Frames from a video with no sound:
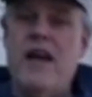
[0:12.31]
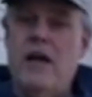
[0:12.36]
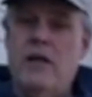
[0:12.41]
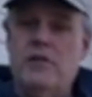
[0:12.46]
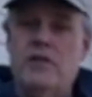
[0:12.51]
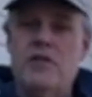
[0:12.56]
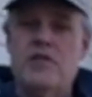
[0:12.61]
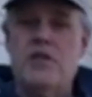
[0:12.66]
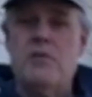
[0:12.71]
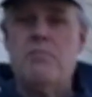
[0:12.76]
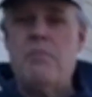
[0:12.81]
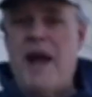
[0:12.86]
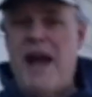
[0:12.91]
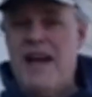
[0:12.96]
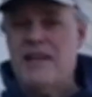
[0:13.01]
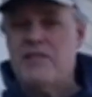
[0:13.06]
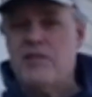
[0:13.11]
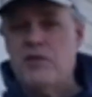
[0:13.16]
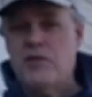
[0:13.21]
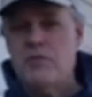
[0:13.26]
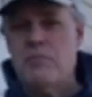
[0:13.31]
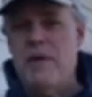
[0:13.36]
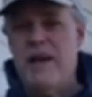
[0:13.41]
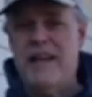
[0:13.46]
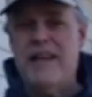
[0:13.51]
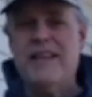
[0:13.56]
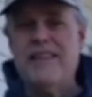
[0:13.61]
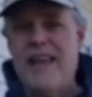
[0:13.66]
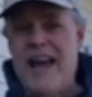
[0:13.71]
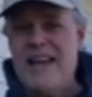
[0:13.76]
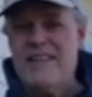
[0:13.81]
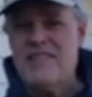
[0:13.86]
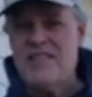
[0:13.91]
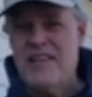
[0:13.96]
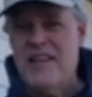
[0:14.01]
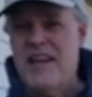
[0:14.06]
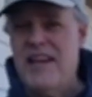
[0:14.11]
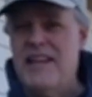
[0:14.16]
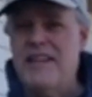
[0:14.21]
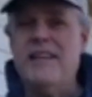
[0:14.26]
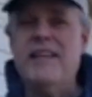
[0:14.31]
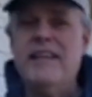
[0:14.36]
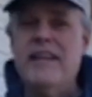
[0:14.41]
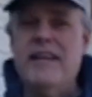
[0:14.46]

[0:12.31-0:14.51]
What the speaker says: elders and pastors meeting last night.